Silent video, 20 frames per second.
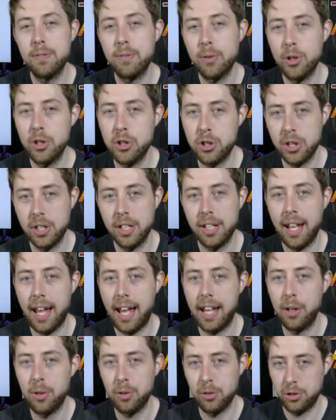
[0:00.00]
version,
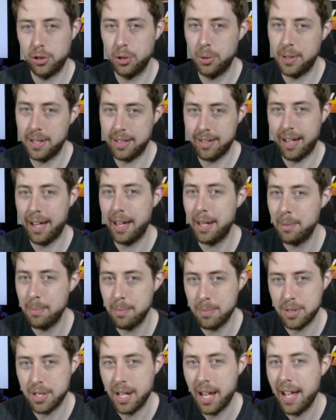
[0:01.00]
and also at
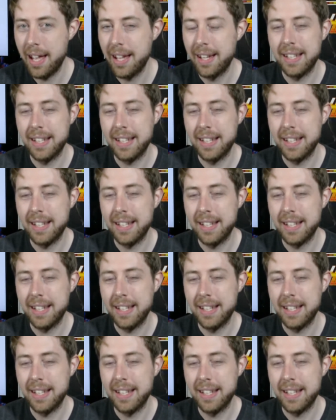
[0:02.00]
times